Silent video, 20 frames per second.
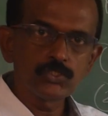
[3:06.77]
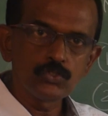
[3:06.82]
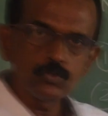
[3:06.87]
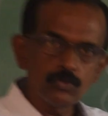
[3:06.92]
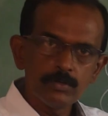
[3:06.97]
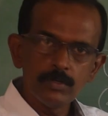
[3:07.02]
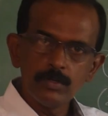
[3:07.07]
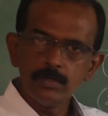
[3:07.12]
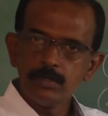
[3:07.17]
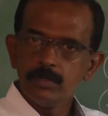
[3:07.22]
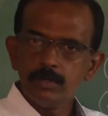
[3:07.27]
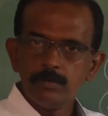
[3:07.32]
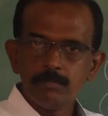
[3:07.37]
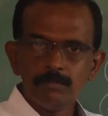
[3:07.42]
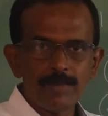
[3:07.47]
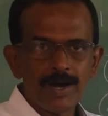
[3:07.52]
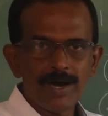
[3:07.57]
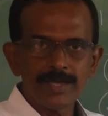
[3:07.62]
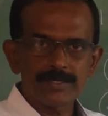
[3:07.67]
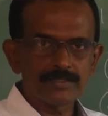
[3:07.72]
to
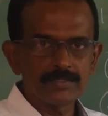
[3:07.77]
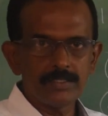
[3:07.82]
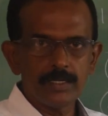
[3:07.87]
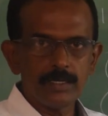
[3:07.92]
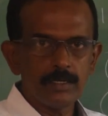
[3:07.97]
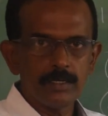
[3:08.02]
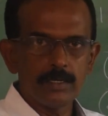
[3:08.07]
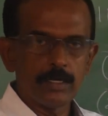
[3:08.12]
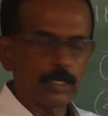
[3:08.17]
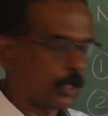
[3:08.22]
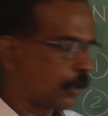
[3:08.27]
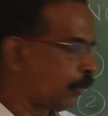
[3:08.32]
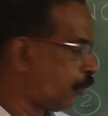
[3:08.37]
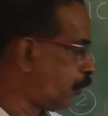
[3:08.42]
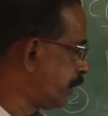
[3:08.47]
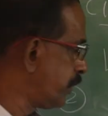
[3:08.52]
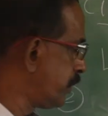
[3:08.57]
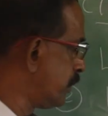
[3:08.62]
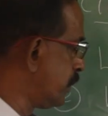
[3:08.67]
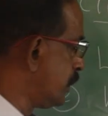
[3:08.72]
mark the
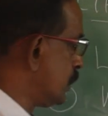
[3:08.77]
road.